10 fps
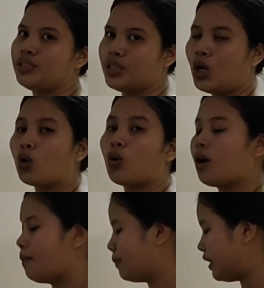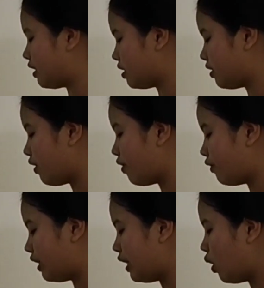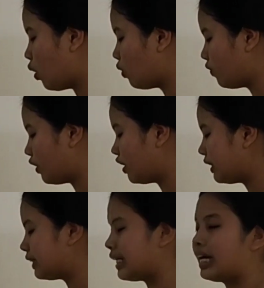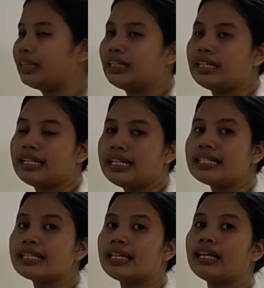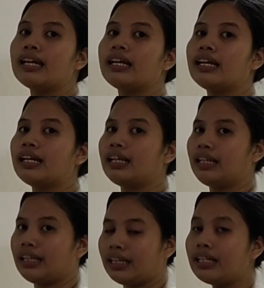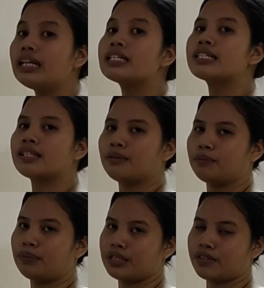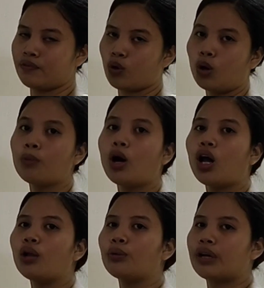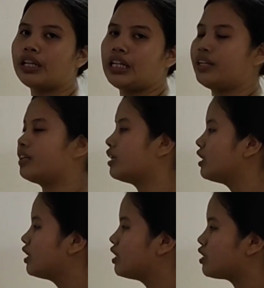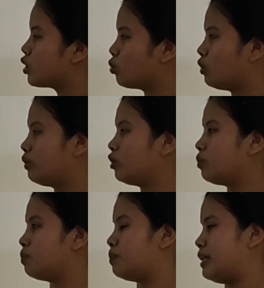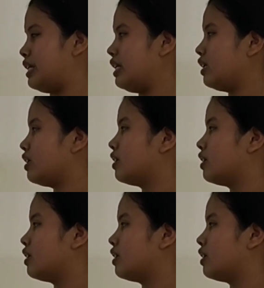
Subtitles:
No, because 3 over 10 is in simplest form already. So we won't be